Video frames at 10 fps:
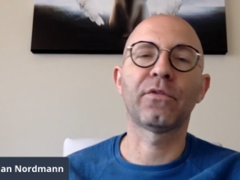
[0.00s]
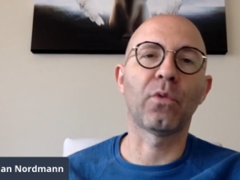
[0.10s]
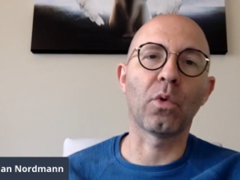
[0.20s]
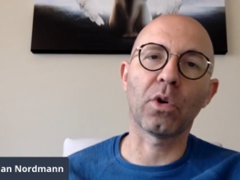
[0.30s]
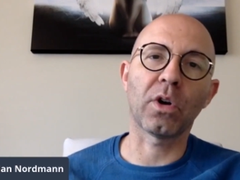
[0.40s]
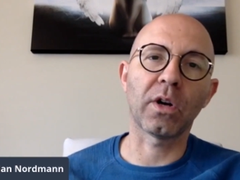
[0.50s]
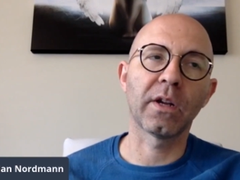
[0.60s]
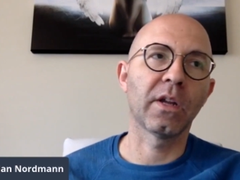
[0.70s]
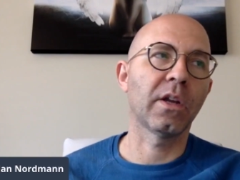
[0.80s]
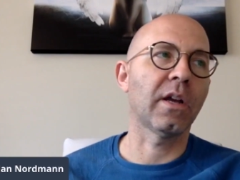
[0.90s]
for
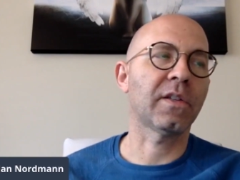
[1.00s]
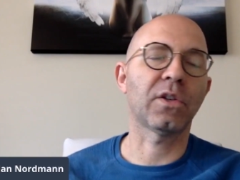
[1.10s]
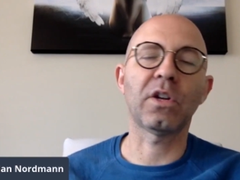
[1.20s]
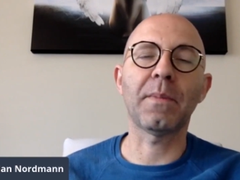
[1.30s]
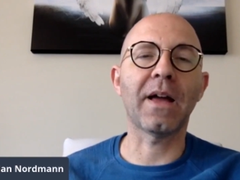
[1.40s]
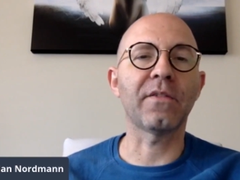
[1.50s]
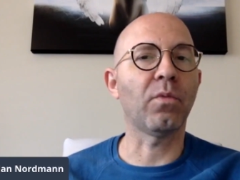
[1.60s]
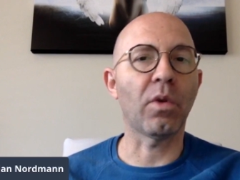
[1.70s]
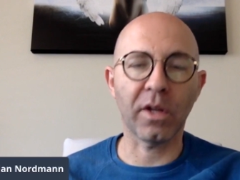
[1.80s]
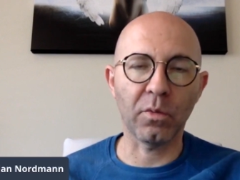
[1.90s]
a certain amount of
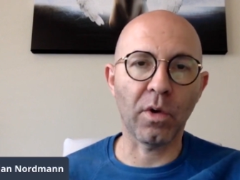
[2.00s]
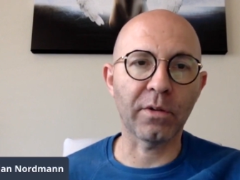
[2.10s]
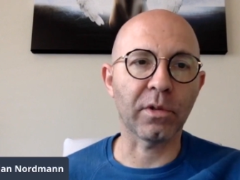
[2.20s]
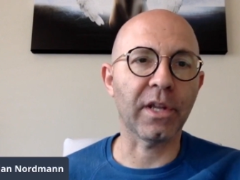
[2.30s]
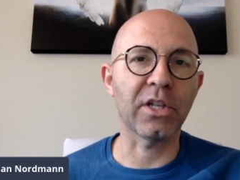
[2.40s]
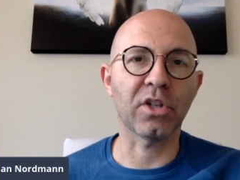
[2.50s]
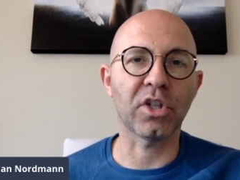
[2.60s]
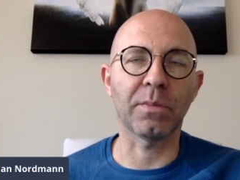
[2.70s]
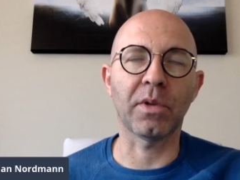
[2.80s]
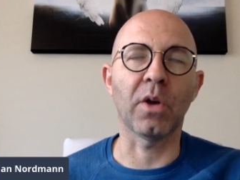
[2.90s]
one-on-one
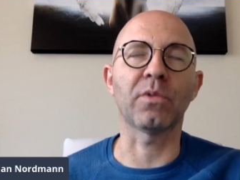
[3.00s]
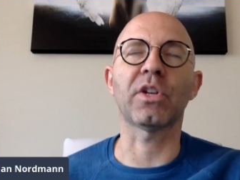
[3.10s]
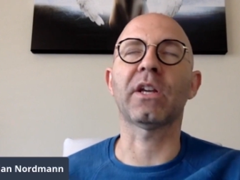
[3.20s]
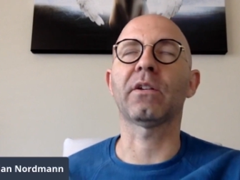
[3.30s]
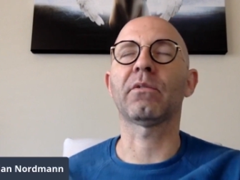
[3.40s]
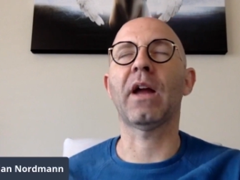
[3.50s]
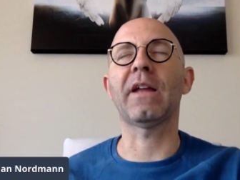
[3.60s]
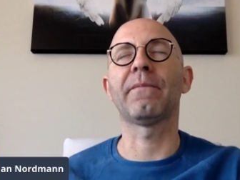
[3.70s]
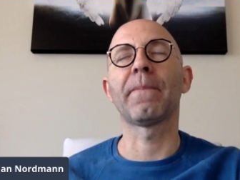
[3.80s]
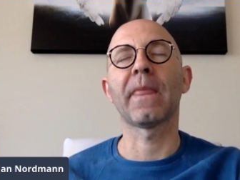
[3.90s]
relationship coaching, right?